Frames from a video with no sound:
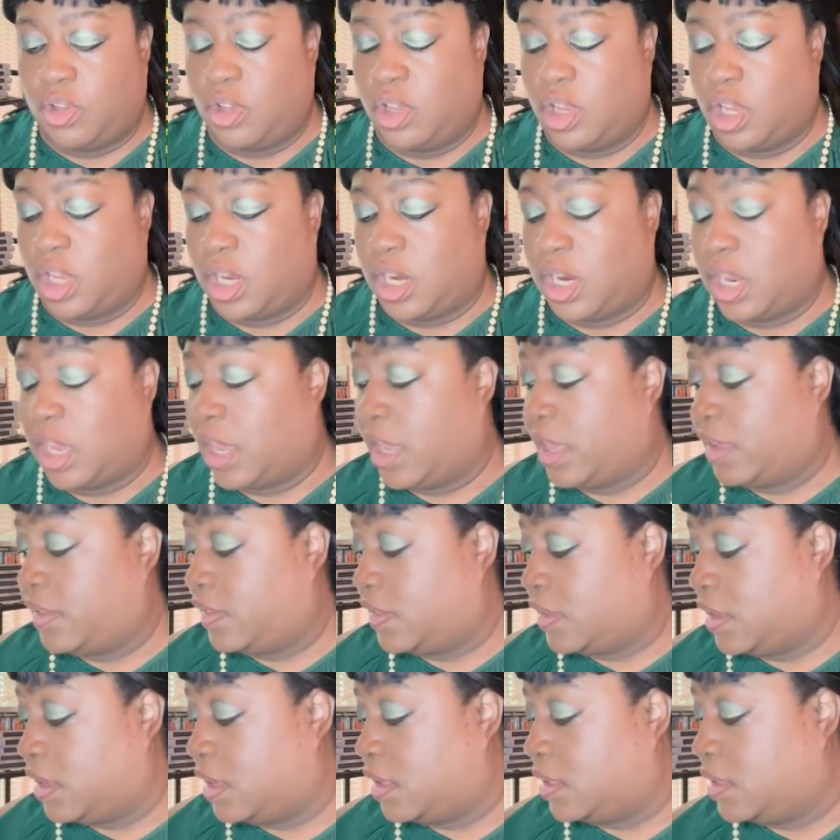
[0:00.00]
And I
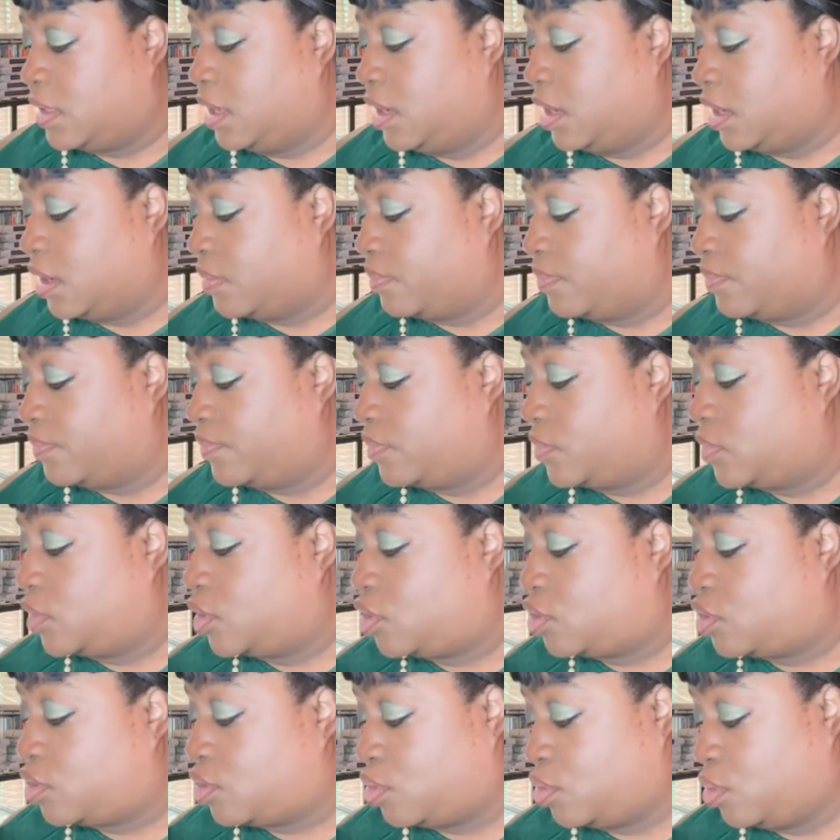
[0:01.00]
said then,
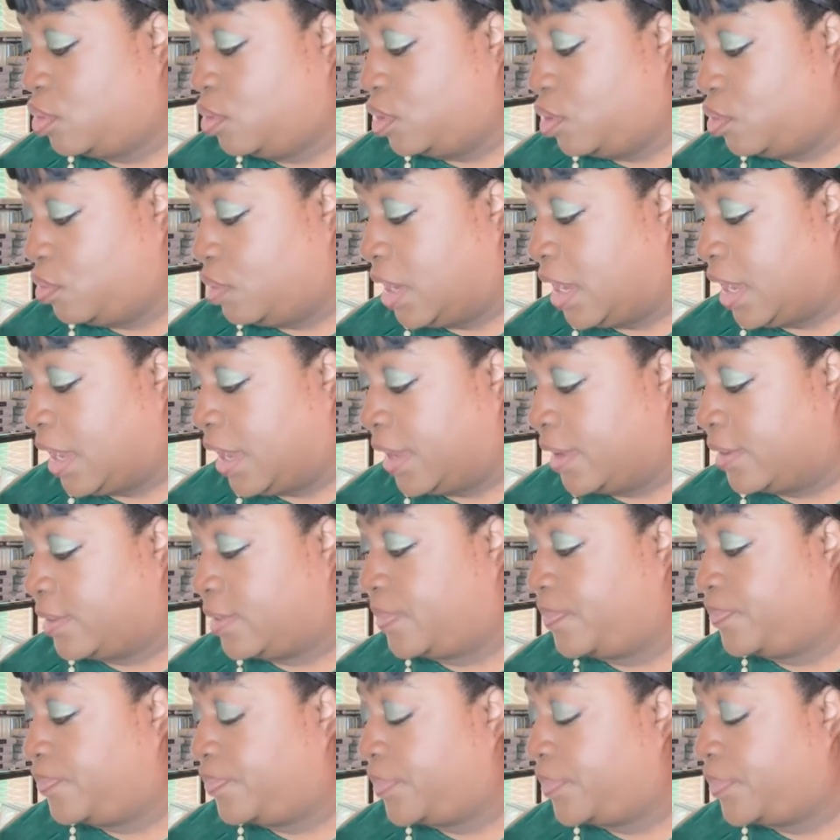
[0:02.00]
screw you guys.